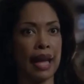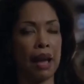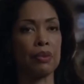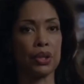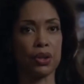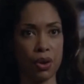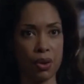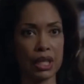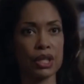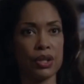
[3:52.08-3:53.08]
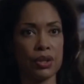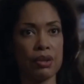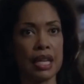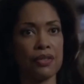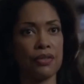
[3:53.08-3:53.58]
And what you're going to
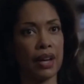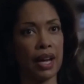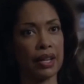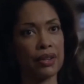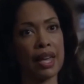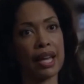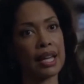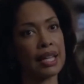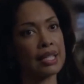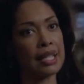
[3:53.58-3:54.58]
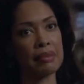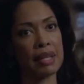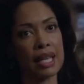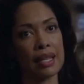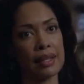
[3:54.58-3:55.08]
do is fire that goddamn
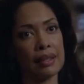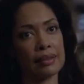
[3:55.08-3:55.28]
kid.